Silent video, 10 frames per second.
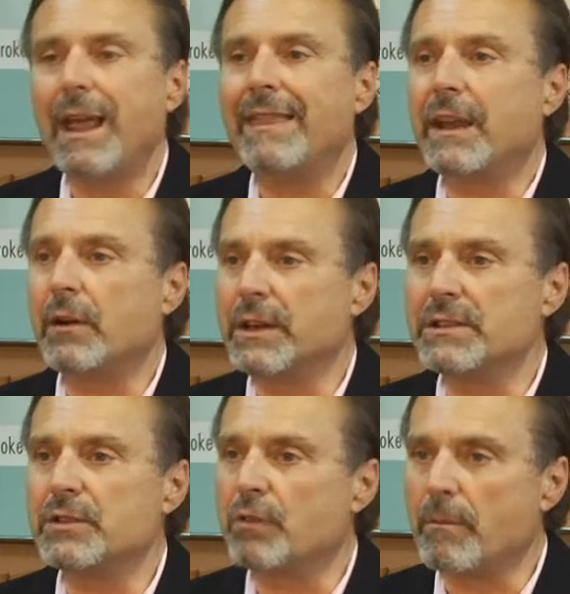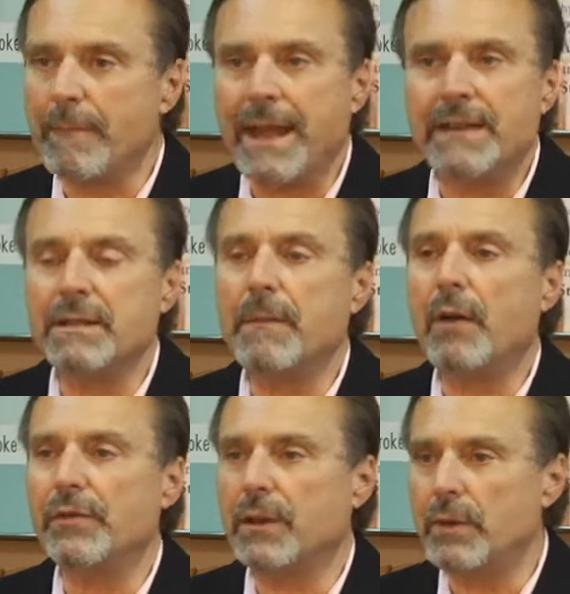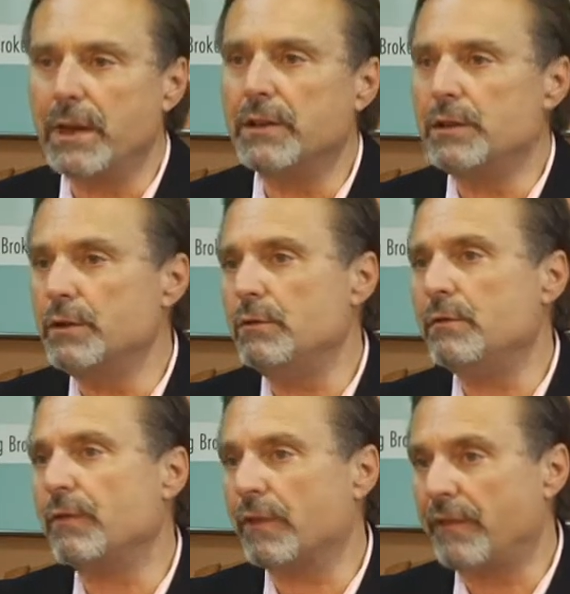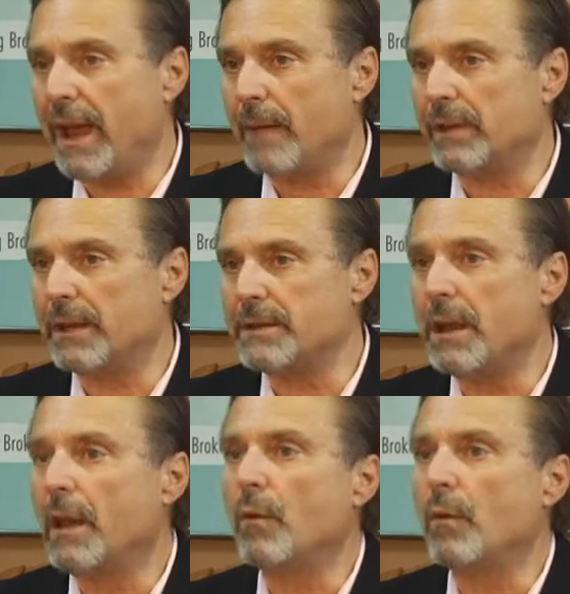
There is a tremendous amount that we can do for families,